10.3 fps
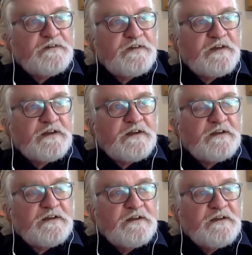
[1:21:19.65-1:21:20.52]

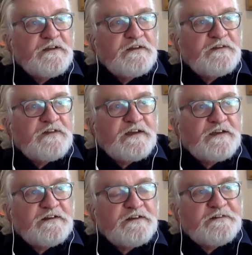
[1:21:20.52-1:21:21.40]
Uh,
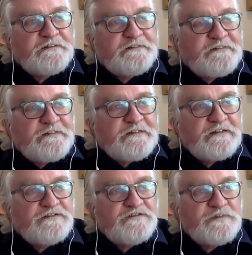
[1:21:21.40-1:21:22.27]
take it at
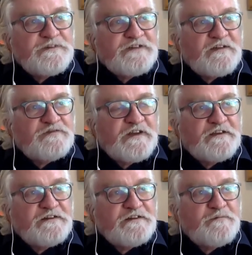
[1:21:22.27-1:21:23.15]
uh, to be safe.
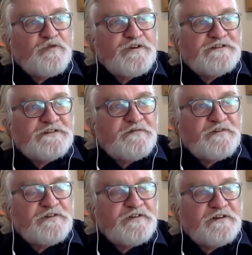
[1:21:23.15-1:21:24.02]
Take it at
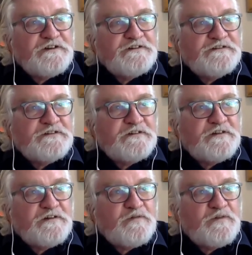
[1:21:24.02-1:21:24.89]
0.7 dollars a,
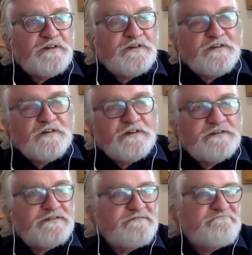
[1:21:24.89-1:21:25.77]
a watt, so
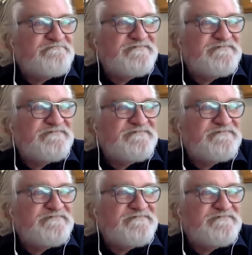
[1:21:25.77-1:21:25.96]
it's